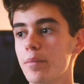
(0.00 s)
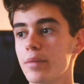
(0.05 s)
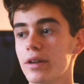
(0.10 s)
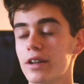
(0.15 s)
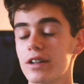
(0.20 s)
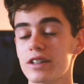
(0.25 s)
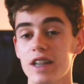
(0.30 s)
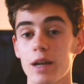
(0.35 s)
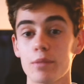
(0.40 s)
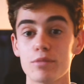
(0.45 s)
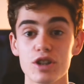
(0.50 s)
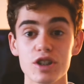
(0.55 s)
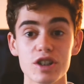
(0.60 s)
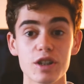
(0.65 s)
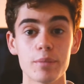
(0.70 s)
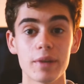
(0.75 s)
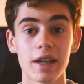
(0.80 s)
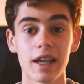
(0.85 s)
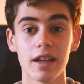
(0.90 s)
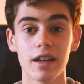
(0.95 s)
because I'm just
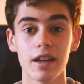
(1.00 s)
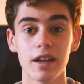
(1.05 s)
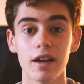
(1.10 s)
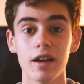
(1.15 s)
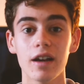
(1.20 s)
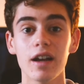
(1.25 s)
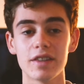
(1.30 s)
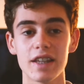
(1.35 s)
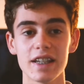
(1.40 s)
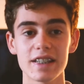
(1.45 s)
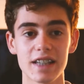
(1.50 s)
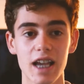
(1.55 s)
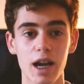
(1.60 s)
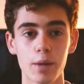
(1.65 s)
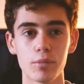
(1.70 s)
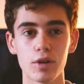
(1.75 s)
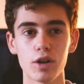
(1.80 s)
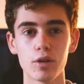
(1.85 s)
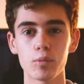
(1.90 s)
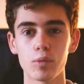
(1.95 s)
a beginner. This
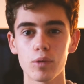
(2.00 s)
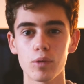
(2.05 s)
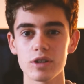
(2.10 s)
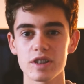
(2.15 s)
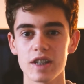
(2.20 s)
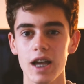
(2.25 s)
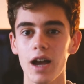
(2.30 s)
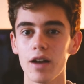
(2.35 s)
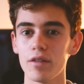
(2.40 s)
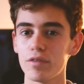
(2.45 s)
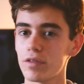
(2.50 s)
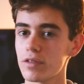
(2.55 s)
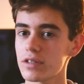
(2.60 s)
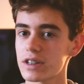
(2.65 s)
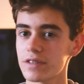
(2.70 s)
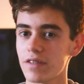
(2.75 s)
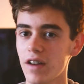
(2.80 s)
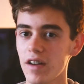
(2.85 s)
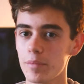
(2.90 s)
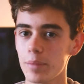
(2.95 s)
camera was at
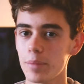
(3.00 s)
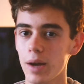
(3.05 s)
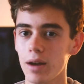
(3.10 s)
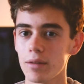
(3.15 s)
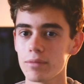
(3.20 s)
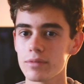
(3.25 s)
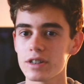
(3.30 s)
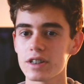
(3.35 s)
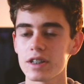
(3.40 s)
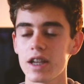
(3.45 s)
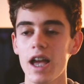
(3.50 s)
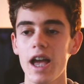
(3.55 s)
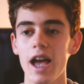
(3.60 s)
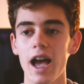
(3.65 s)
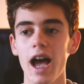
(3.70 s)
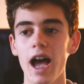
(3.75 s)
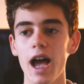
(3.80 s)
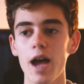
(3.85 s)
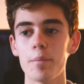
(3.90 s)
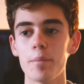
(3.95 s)
£45,
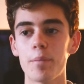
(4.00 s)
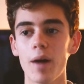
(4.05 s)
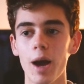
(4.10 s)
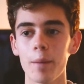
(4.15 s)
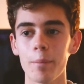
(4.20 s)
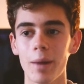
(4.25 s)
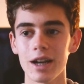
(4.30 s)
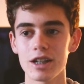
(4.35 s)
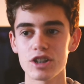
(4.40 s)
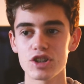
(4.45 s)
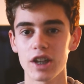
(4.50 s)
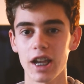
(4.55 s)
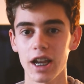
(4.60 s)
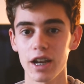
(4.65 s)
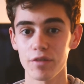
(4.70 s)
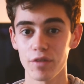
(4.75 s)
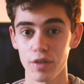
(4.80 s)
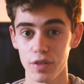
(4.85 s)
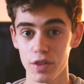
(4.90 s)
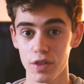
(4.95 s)
but I managed to get
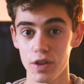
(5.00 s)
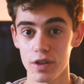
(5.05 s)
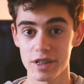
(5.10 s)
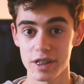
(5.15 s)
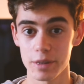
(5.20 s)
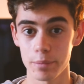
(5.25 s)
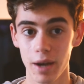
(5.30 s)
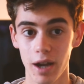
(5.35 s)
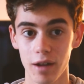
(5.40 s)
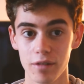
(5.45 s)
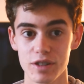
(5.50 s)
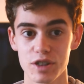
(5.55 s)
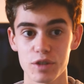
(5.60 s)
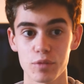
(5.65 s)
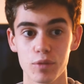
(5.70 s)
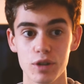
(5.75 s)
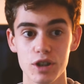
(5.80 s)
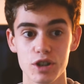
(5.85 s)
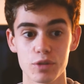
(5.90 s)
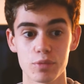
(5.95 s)
it for £30,
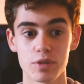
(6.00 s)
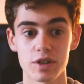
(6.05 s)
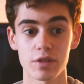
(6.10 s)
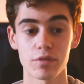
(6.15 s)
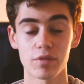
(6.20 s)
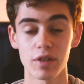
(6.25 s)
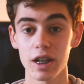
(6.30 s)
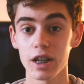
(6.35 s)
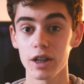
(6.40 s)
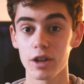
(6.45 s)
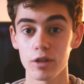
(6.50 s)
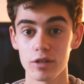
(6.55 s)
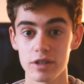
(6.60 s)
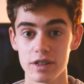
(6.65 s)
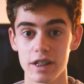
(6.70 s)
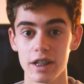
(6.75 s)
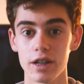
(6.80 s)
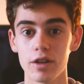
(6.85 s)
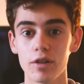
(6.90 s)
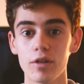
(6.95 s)
which was a really good
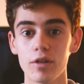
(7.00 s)
deal.